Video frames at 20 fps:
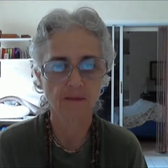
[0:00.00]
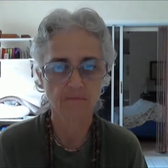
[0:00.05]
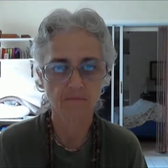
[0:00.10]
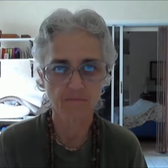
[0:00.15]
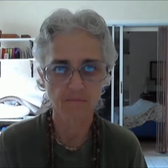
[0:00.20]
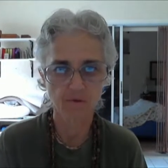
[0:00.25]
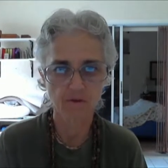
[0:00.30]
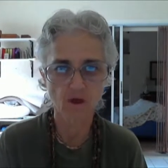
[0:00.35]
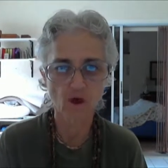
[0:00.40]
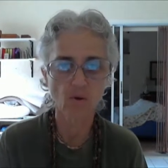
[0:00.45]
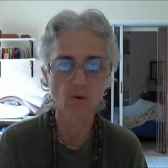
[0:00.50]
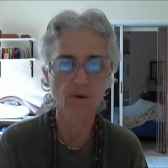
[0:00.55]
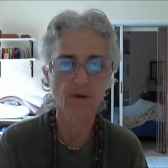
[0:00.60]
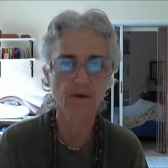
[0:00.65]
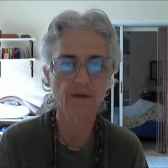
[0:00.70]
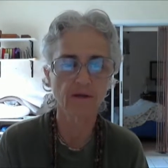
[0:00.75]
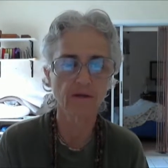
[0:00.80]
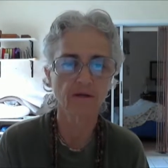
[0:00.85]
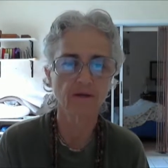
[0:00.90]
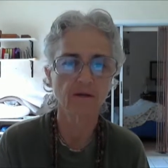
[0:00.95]

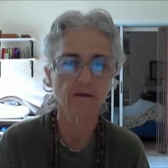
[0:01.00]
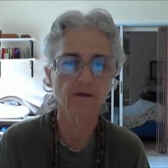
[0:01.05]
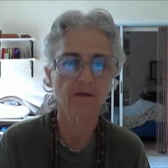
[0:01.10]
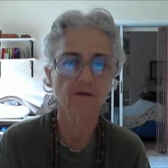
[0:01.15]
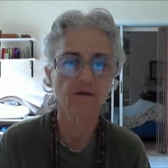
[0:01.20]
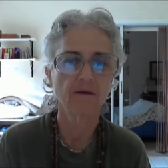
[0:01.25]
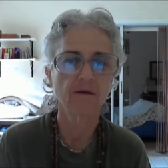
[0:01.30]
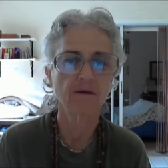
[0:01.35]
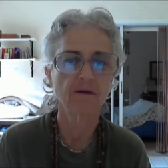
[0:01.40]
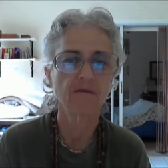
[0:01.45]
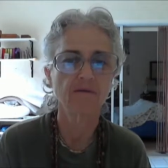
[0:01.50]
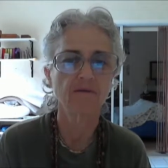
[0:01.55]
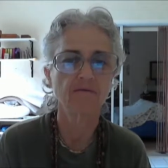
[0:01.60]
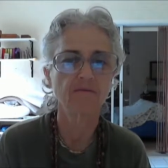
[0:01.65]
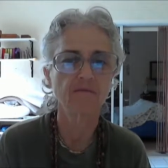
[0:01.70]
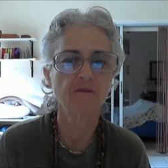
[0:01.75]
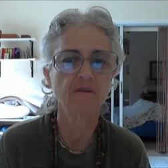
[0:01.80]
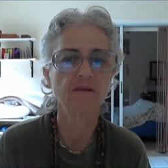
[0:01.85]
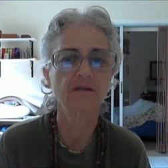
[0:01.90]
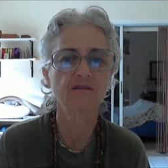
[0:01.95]
knowing that
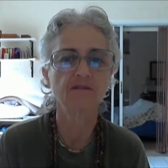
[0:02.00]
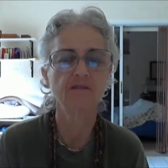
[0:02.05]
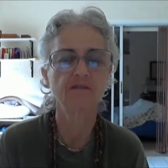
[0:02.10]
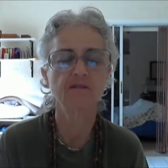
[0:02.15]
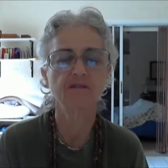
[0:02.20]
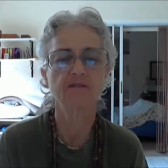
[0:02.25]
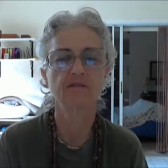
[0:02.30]
this